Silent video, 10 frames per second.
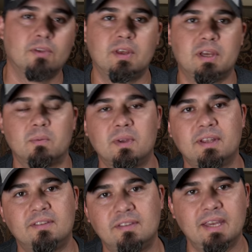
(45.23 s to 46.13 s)
so you can
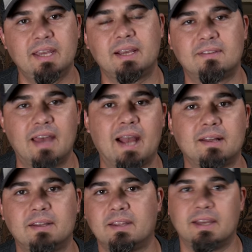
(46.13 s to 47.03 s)
really see
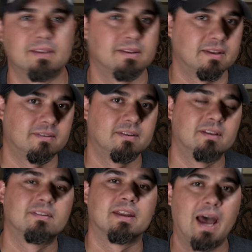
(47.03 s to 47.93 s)
exactly like the
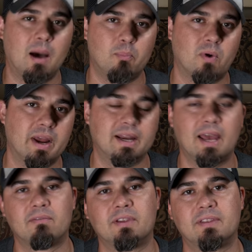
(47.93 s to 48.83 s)
distance and how bright
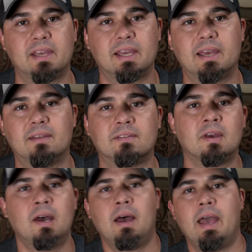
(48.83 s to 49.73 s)
everything
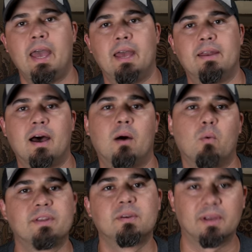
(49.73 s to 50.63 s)
is and
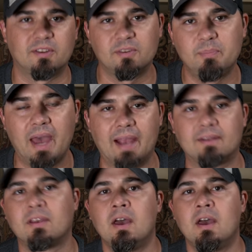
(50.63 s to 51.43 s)
what to expect.